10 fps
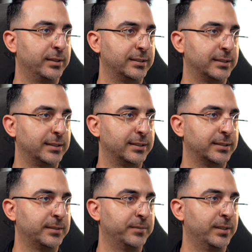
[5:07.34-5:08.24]
is this.
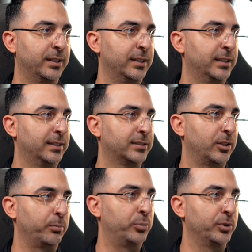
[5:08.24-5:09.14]
So
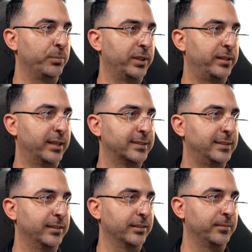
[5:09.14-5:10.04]
I put my text
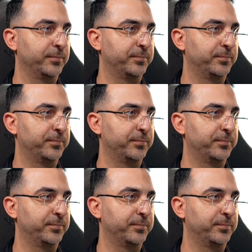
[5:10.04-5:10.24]
here.